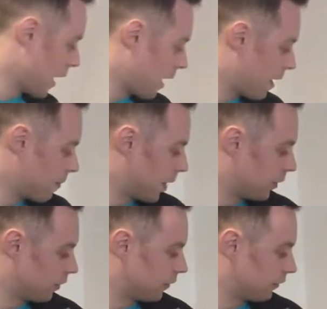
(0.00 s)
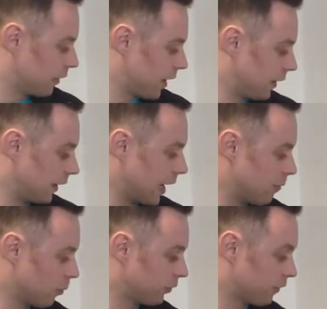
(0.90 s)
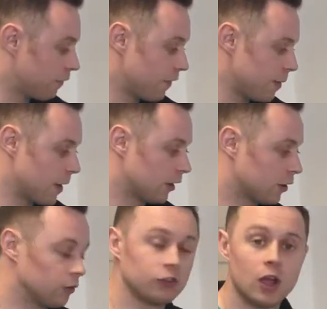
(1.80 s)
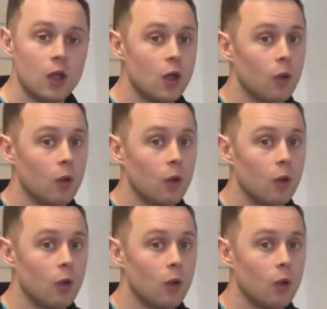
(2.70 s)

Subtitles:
Another thing that came up was a female coach.